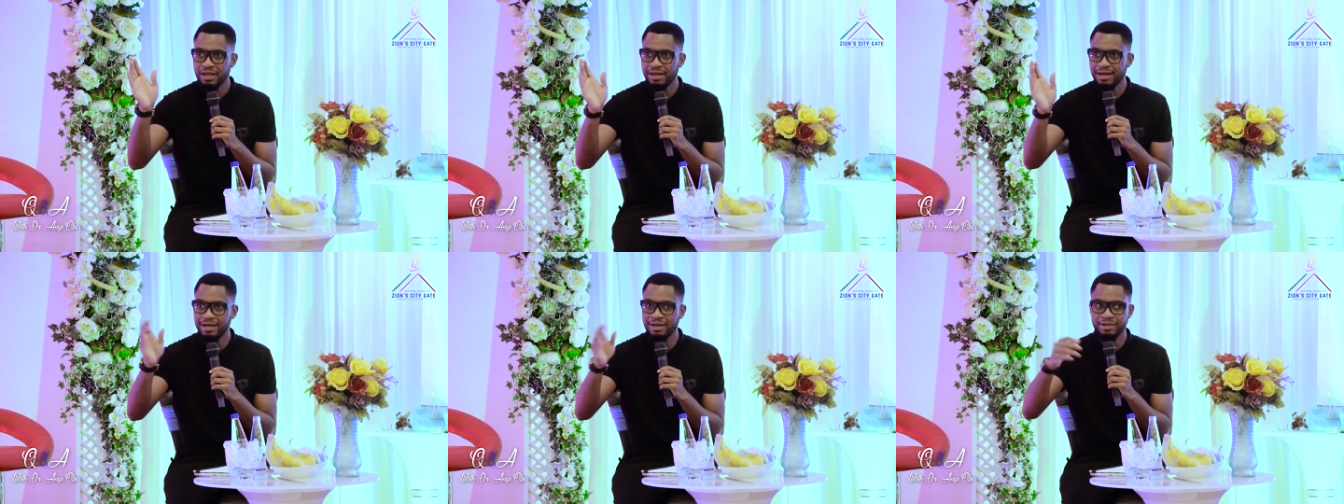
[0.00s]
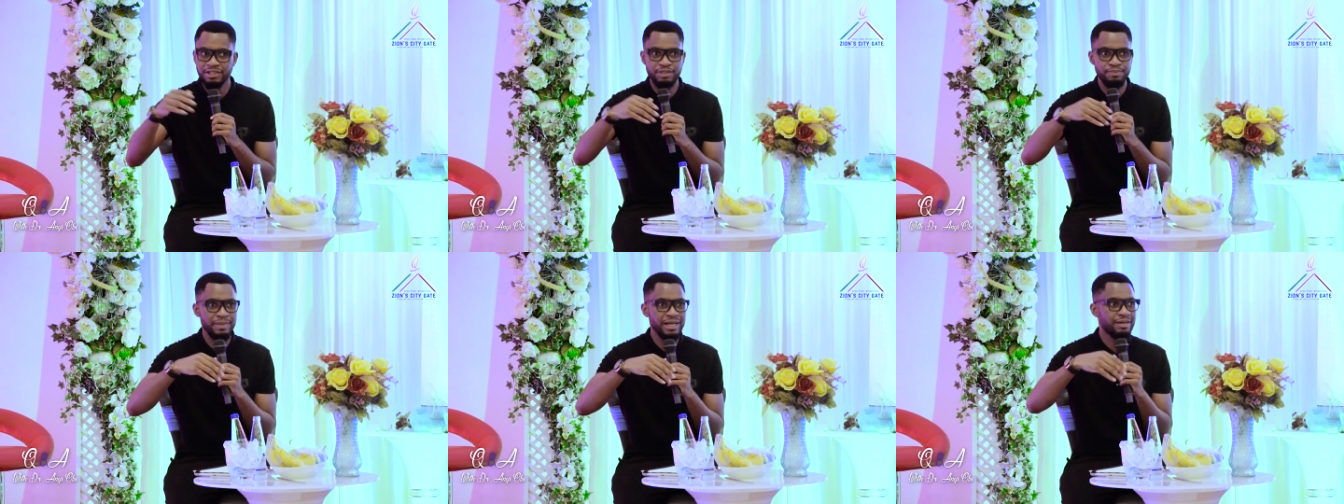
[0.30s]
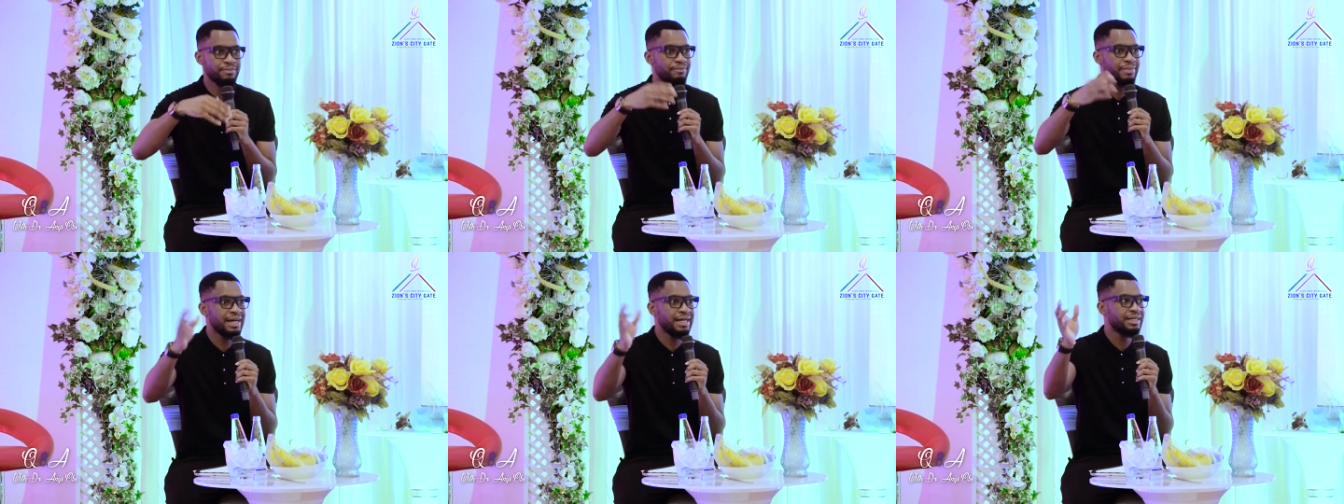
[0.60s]
Let us
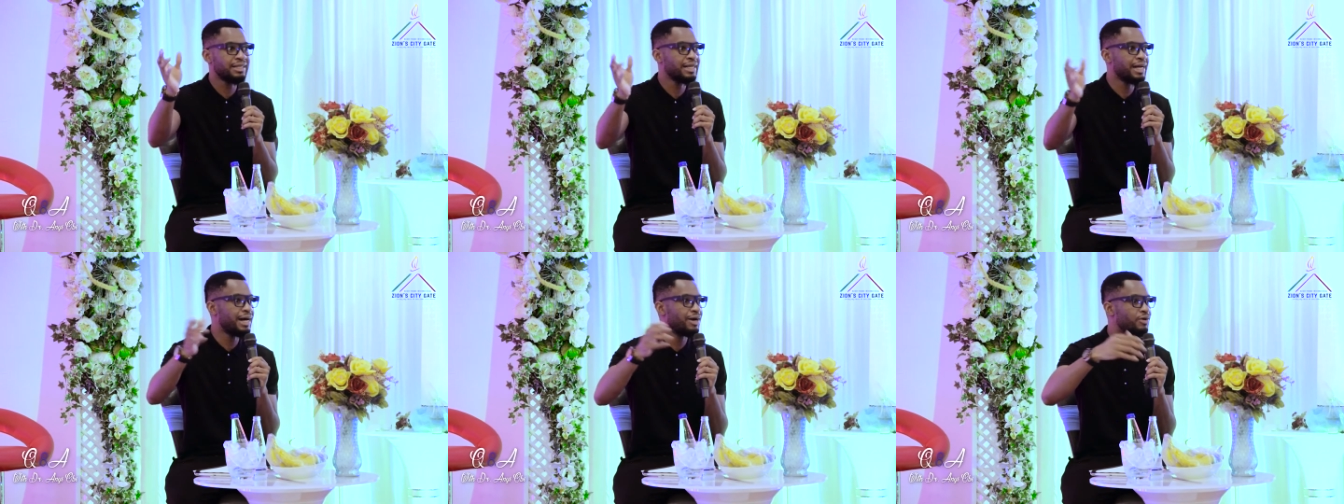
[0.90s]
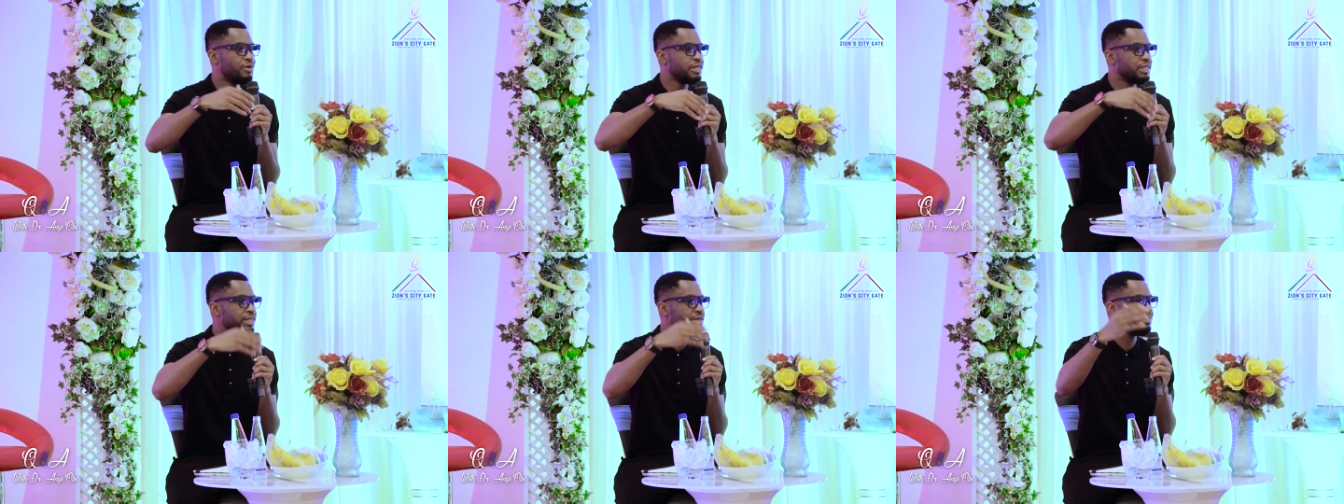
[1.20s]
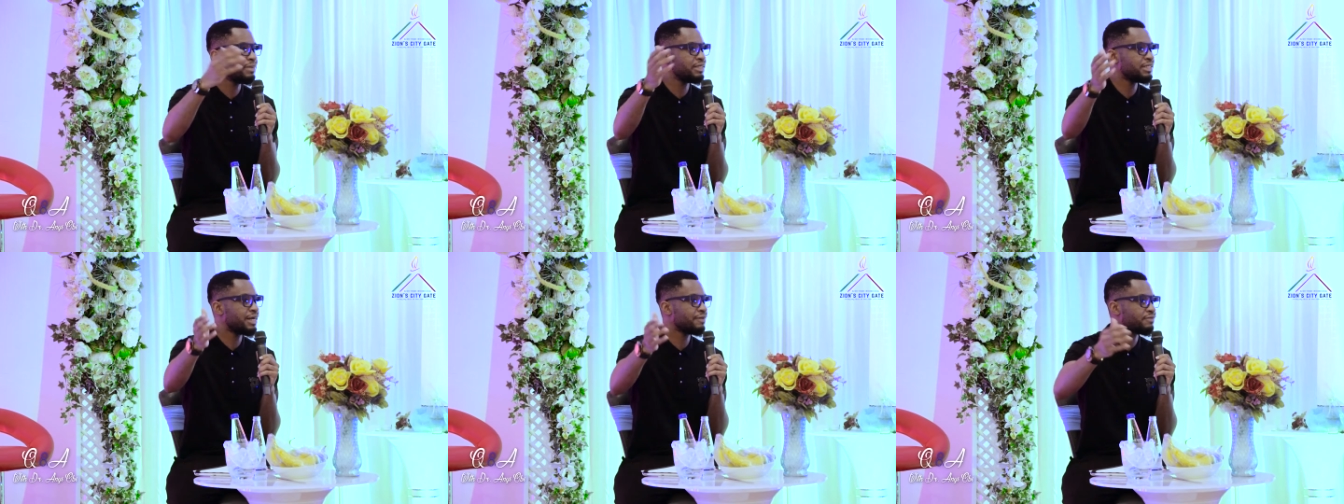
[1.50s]
make man in our own
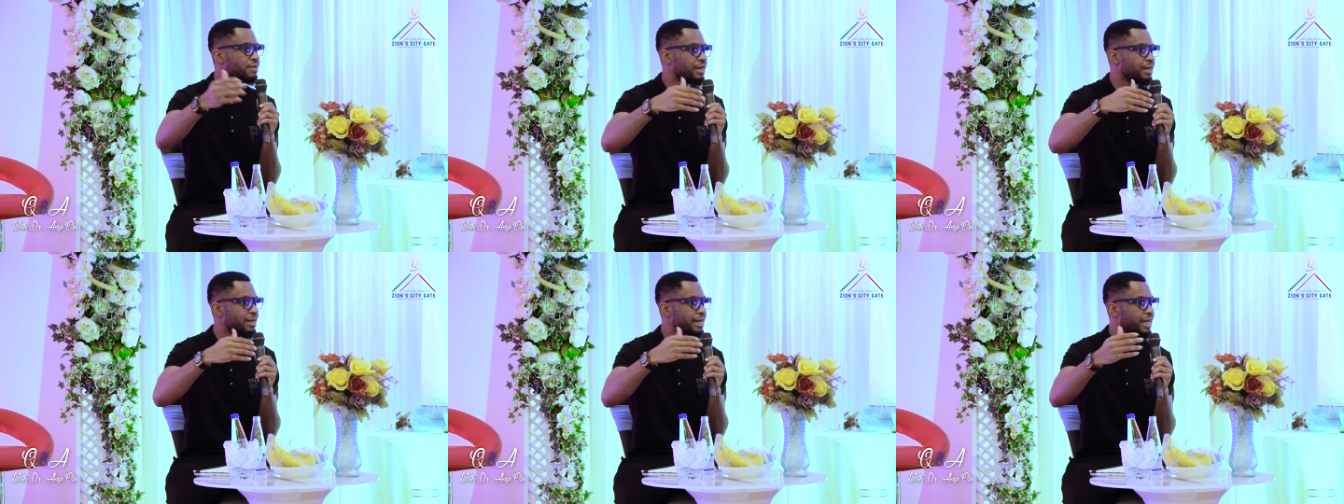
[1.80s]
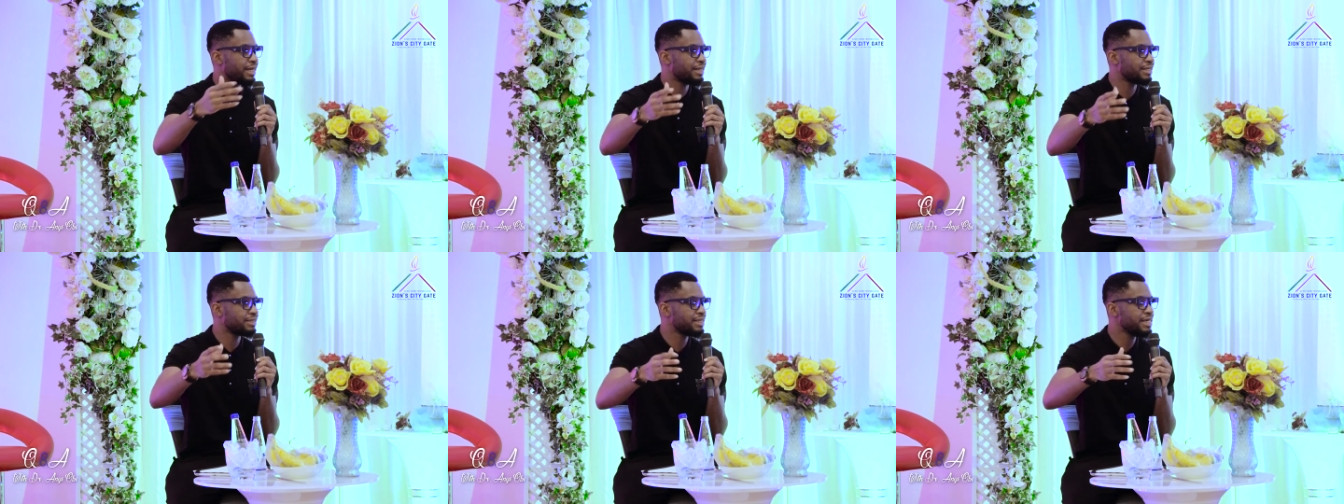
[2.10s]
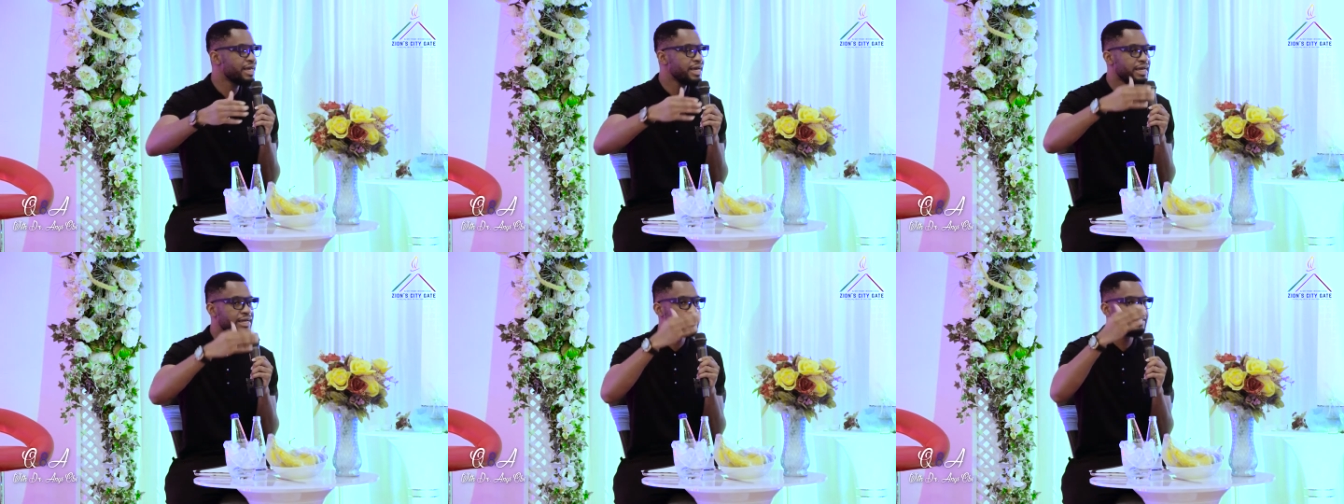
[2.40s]
image after our likeness.